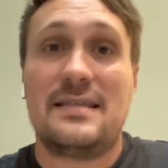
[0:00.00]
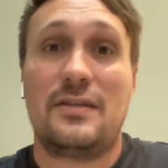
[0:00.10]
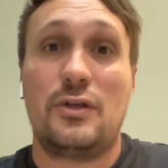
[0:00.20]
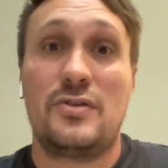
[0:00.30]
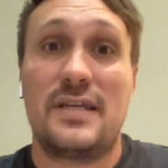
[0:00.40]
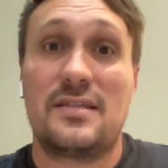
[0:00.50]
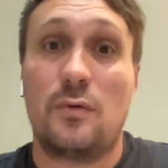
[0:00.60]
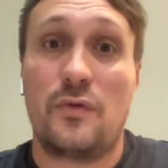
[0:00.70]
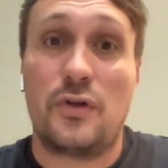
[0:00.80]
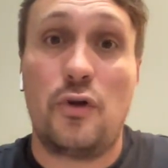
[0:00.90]
Is it that you see
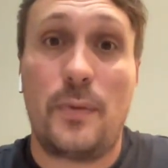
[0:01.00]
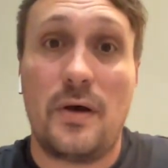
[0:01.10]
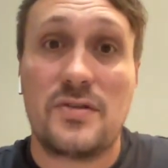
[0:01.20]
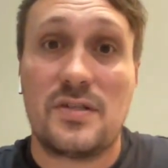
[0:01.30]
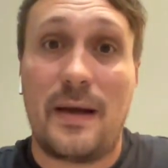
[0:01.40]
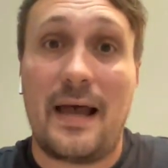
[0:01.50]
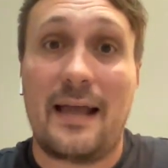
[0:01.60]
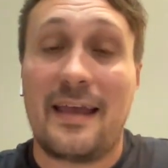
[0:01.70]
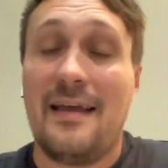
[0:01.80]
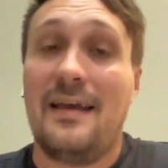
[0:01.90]
someone with a new person's
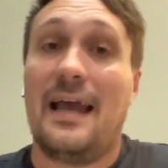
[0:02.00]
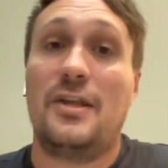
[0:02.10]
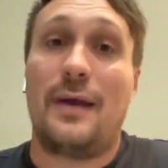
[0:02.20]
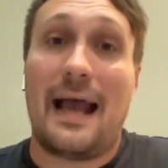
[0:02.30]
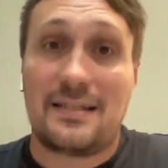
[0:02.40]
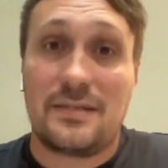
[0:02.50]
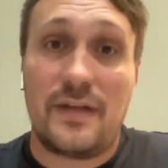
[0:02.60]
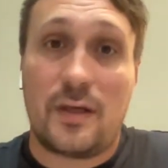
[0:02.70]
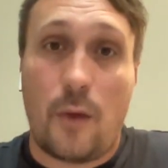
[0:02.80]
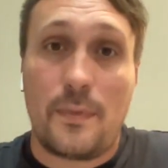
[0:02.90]
bag and you
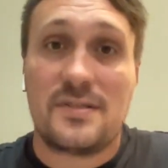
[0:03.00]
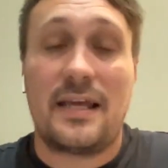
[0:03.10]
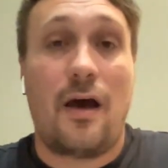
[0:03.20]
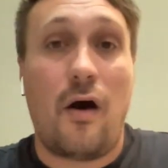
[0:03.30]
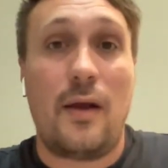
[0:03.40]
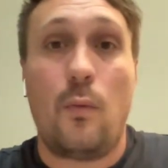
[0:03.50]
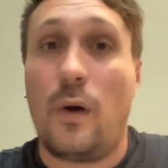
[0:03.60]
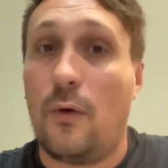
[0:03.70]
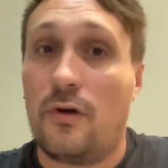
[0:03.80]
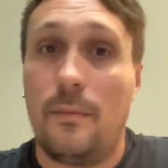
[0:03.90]
actively go up and say, hi,
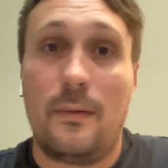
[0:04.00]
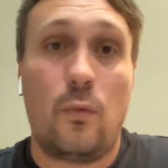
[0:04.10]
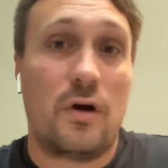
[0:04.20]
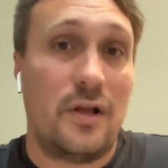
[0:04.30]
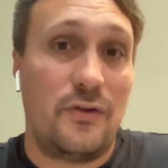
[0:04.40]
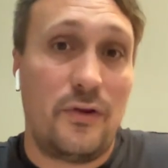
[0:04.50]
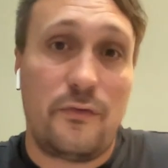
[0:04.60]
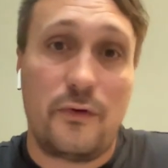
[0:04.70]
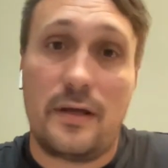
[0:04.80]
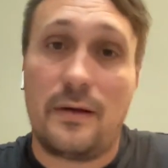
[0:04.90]
welcome, what can I
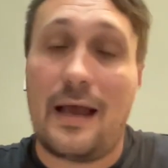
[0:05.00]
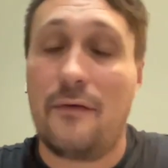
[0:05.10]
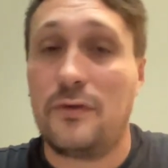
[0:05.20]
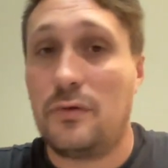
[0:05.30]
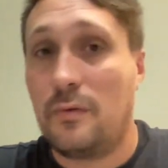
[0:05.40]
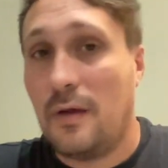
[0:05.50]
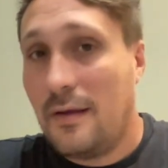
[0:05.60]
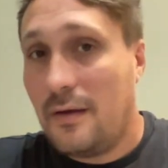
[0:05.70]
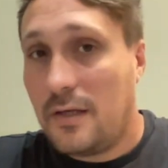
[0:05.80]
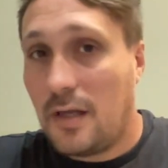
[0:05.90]
do for you? Have you,
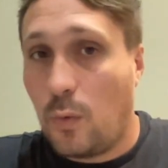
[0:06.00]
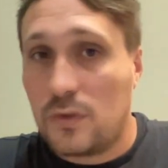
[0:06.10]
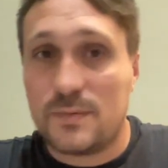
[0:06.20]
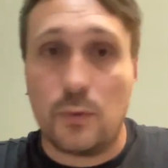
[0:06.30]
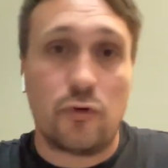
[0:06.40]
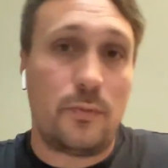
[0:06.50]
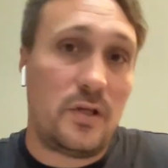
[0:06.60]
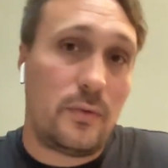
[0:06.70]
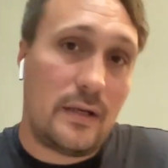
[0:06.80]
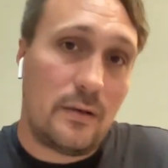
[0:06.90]
you know, what small group
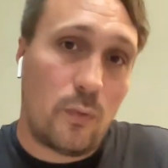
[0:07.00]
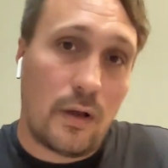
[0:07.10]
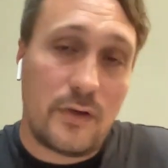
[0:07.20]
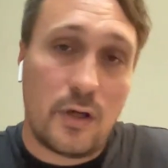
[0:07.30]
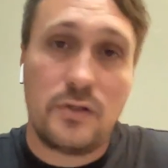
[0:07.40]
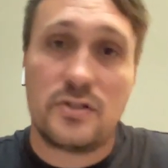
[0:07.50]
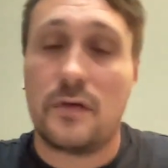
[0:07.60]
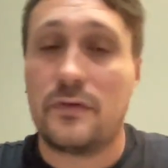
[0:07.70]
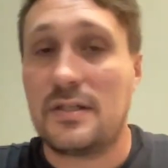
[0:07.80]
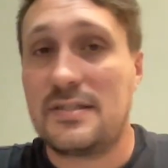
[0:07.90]
are you in? Are you
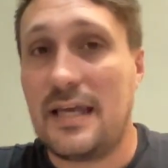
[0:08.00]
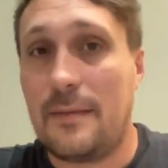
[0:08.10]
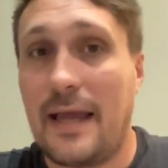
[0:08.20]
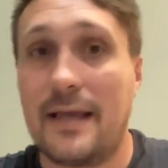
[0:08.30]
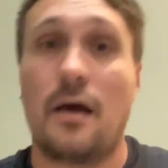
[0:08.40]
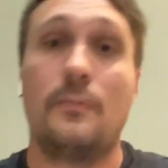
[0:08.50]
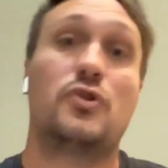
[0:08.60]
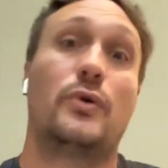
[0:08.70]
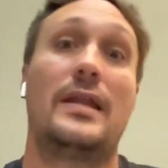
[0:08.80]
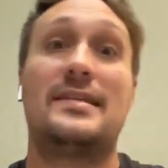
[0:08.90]
serving on a team? Hey,
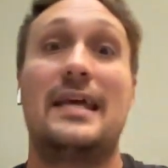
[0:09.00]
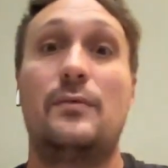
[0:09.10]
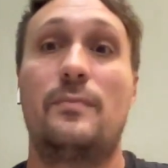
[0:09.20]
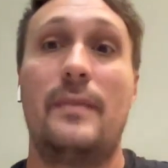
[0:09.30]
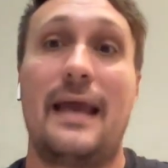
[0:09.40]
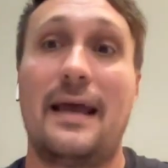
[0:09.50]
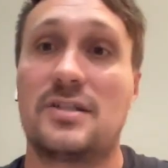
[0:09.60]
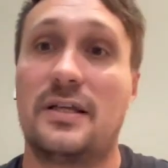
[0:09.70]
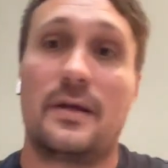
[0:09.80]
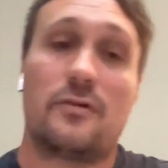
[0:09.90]
come join a team with me.
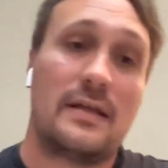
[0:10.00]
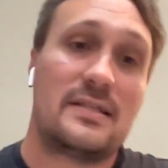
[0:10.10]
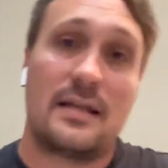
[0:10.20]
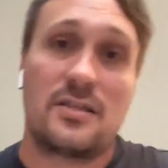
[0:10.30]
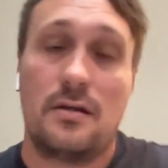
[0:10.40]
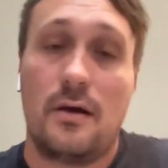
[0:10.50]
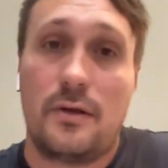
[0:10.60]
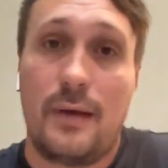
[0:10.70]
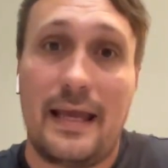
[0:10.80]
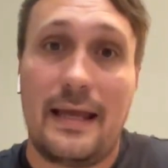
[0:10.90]
Actually, it'd be great to get to know
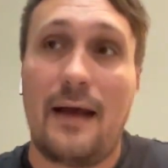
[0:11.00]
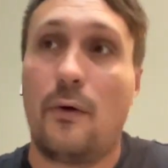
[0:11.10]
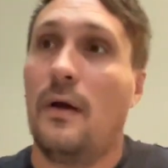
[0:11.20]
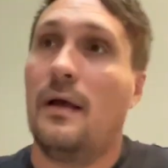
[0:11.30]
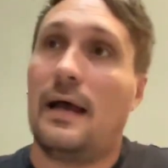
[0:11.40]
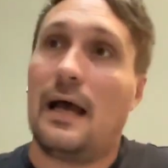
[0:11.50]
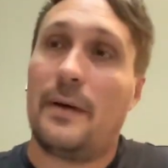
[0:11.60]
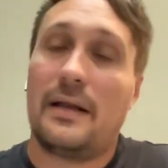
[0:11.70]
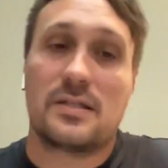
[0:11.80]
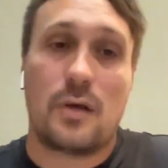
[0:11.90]
you. Hey, how
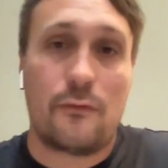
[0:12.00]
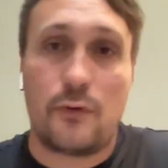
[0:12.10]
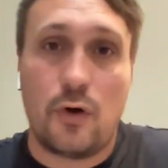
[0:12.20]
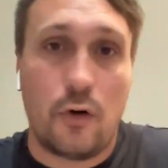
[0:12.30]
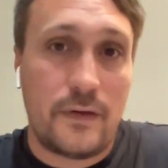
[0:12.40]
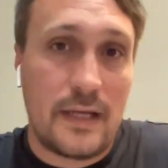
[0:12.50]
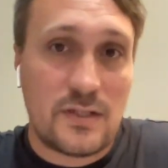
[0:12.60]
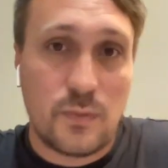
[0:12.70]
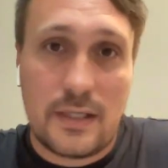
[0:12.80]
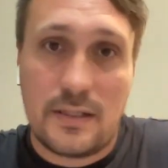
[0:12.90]
about let's go out for a coffee
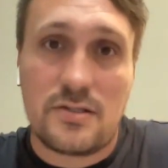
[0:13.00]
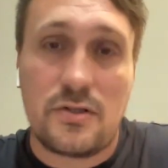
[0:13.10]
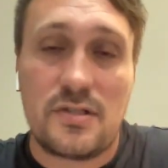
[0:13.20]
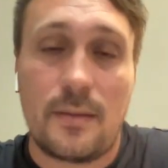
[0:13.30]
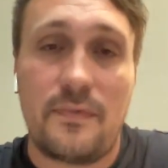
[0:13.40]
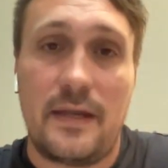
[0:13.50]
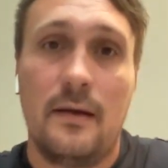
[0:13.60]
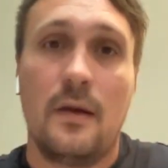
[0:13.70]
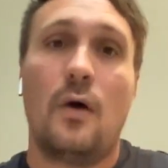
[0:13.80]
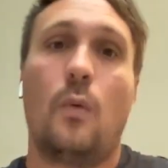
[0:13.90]
next week? Let's do
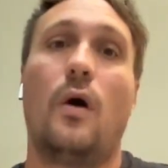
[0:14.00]
something.